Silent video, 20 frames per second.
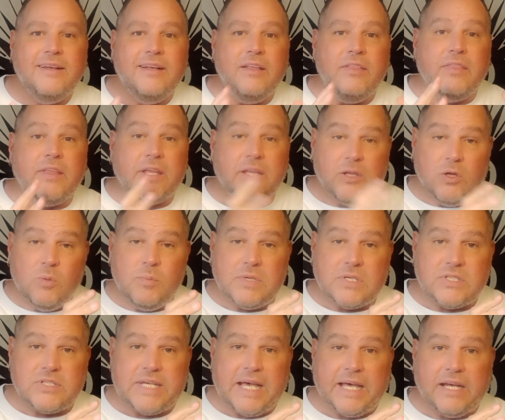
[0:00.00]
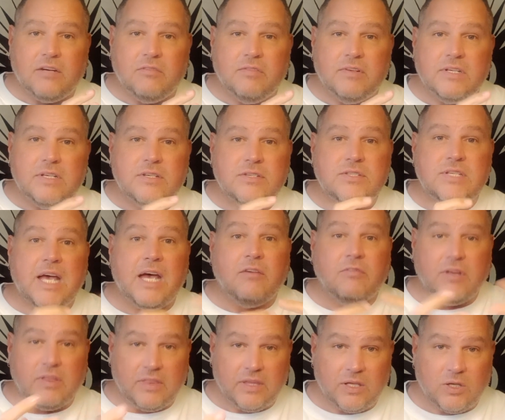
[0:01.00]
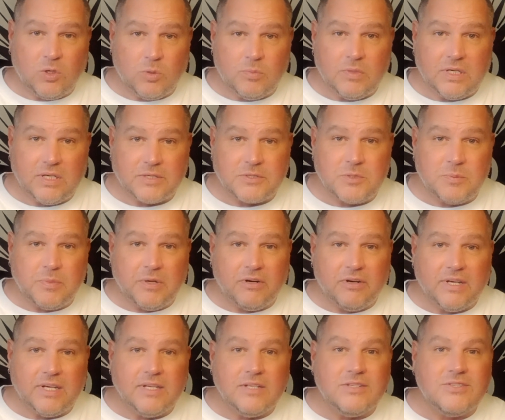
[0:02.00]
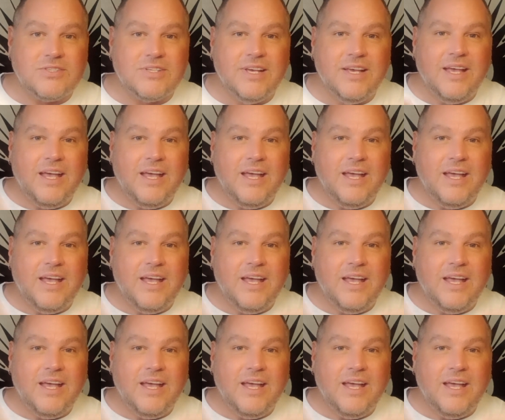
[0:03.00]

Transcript: the human side of us having the human experience